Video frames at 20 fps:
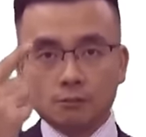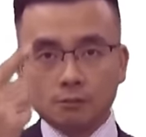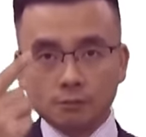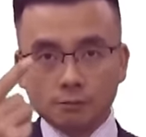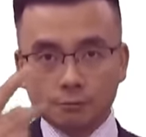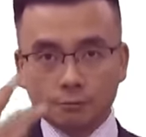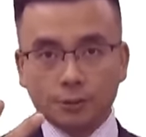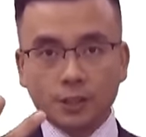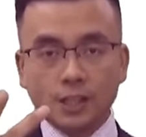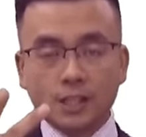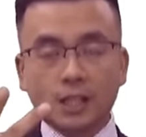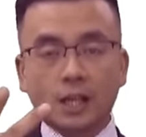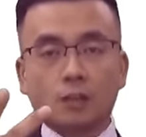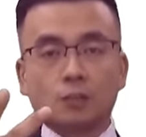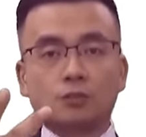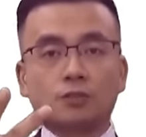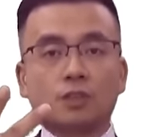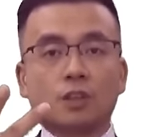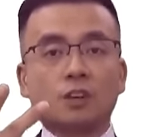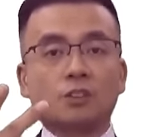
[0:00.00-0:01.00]
free
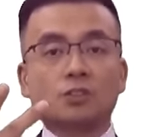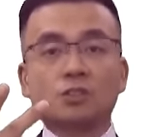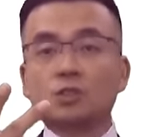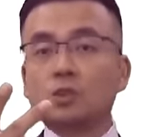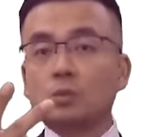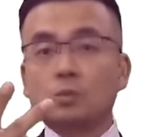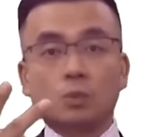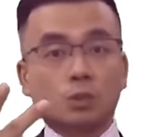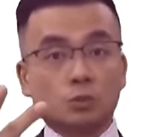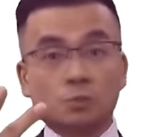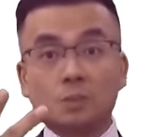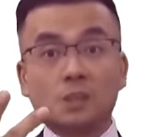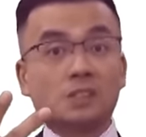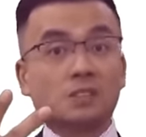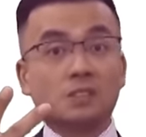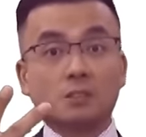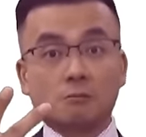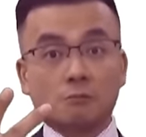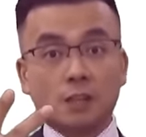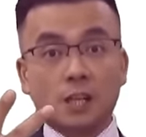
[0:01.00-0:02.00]
cash flows, which
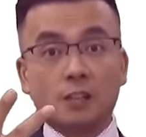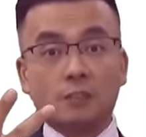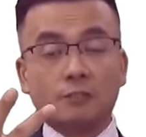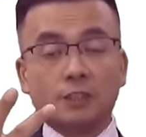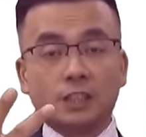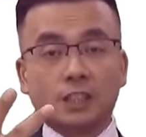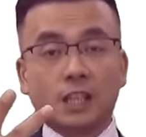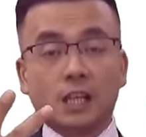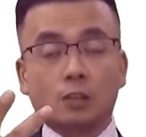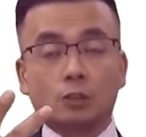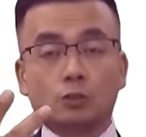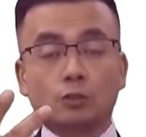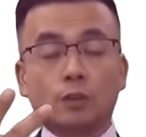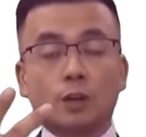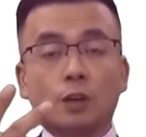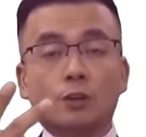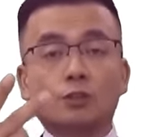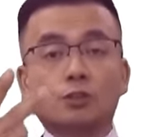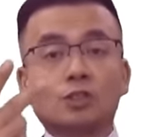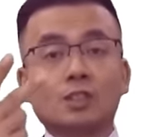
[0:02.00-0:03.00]
means the relevant cash
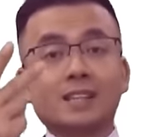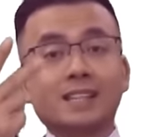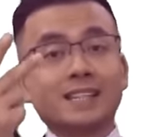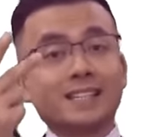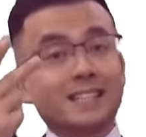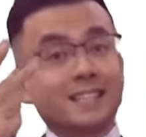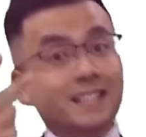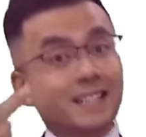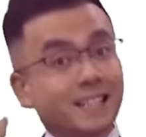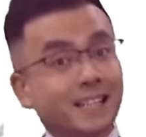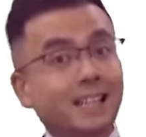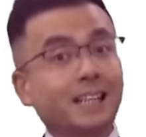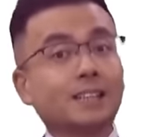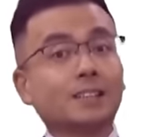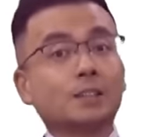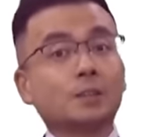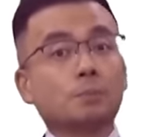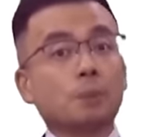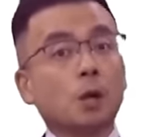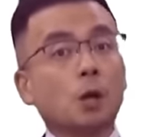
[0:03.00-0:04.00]
flows,
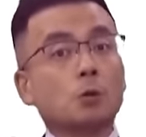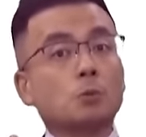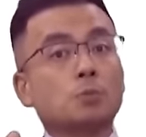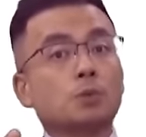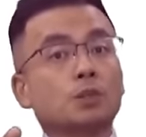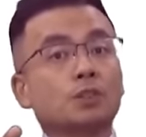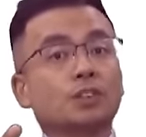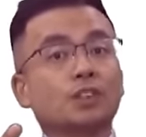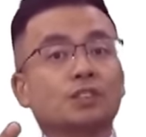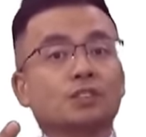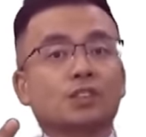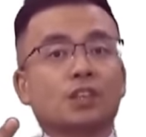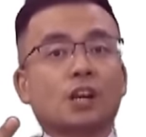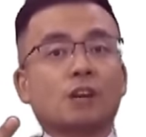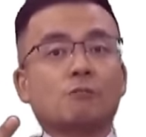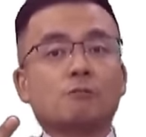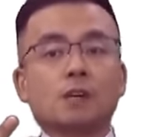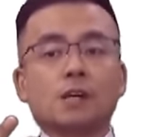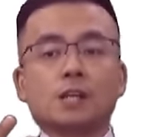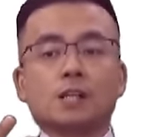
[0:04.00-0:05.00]
and the appropriate
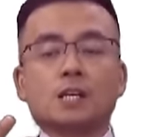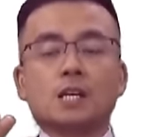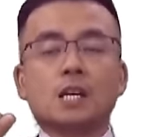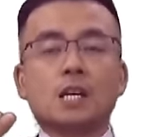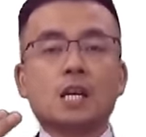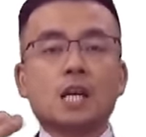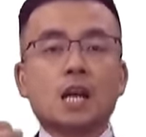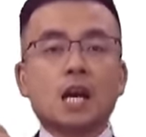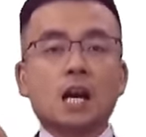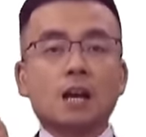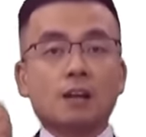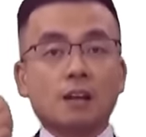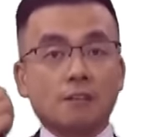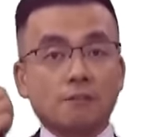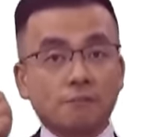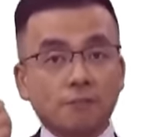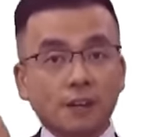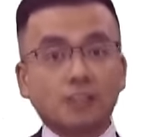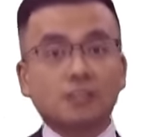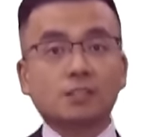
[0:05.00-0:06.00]
discount rate.
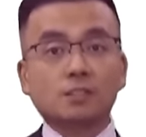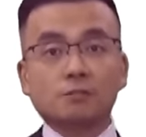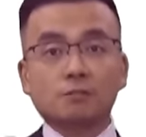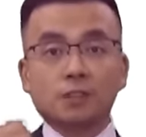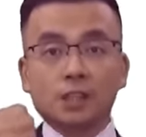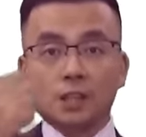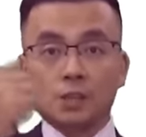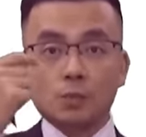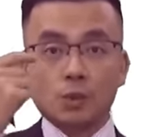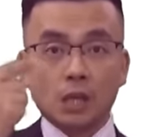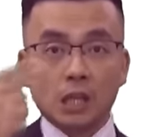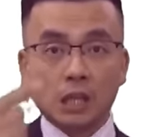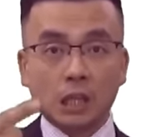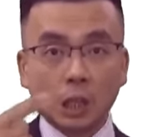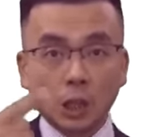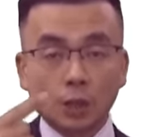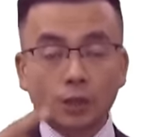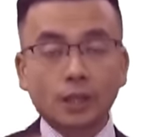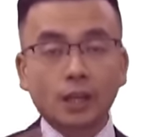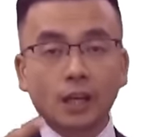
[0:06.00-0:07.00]
Effectively, we are
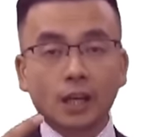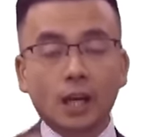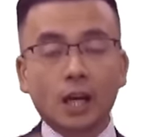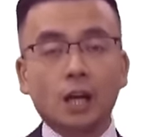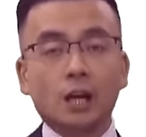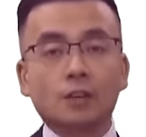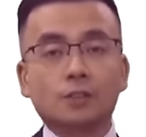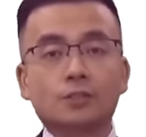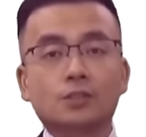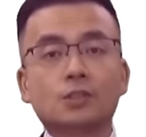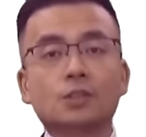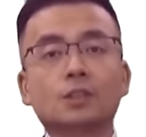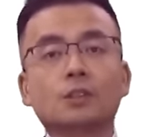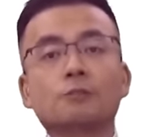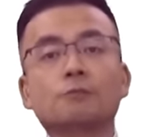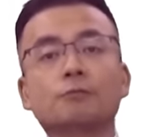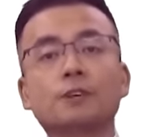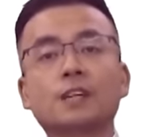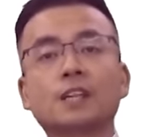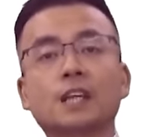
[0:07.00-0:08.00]
looking at the
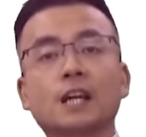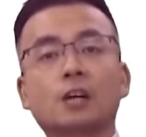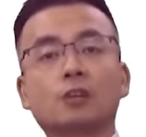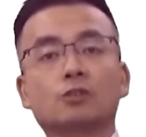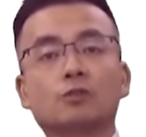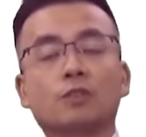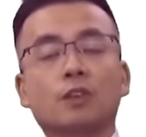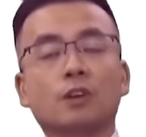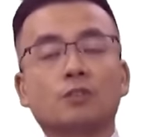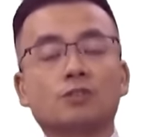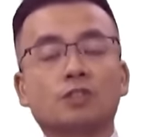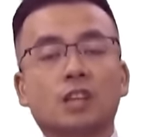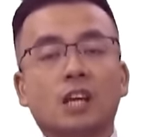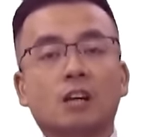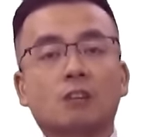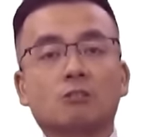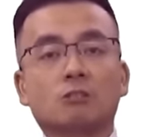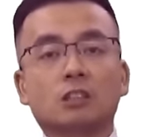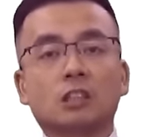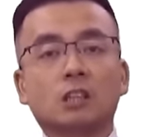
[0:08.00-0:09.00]
free cash flows
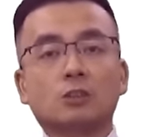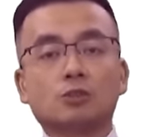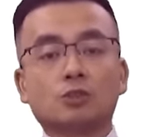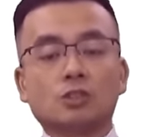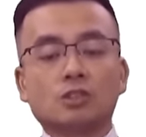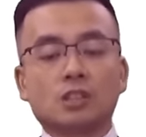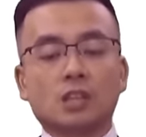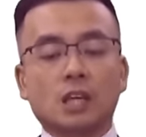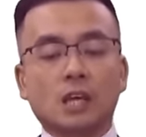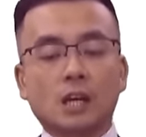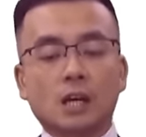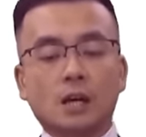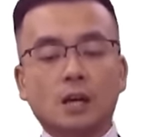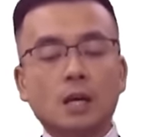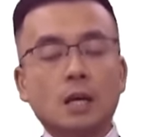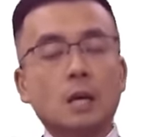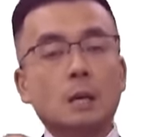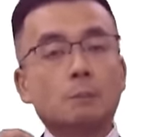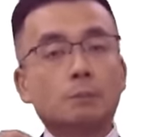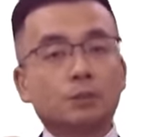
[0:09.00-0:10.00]
calculations here,
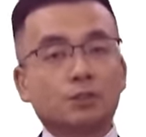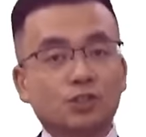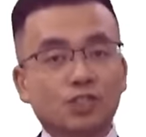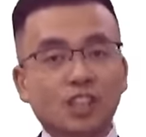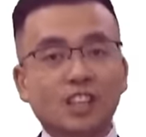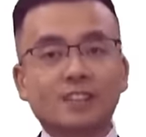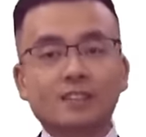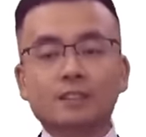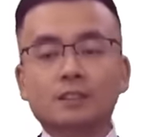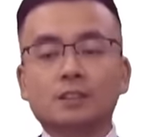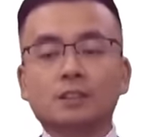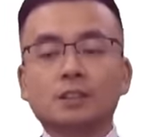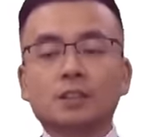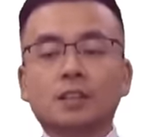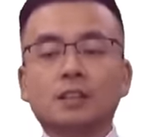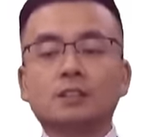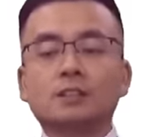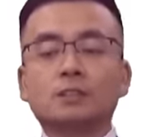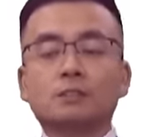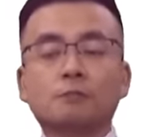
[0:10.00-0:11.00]

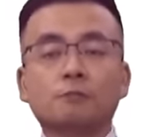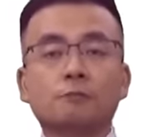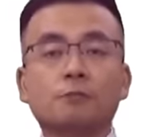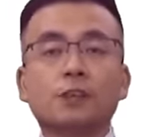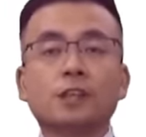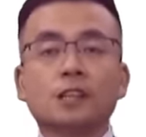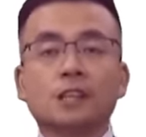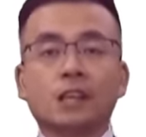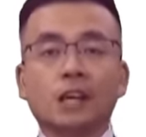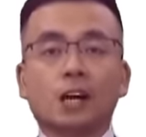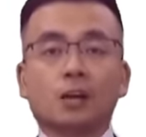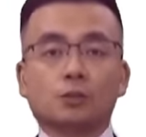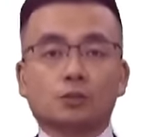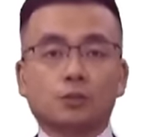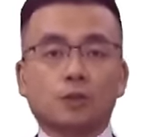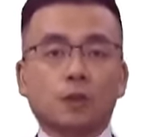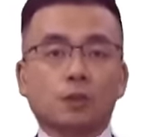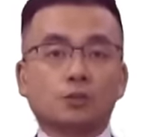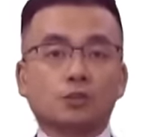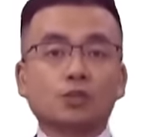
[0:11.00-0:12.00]
particularly the free cash
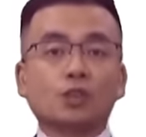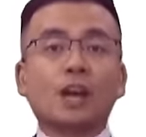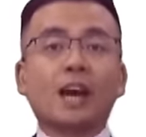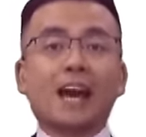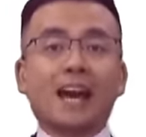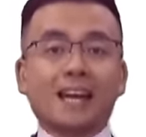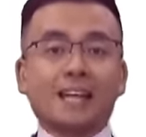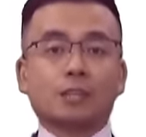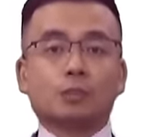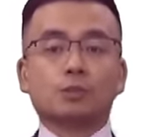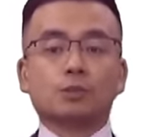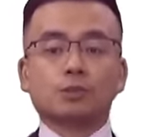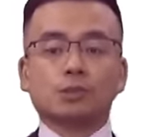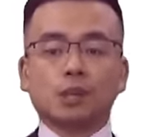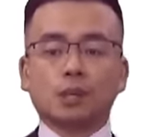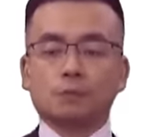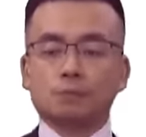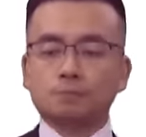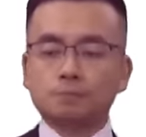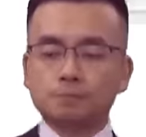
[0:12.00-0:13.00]
flows to equity.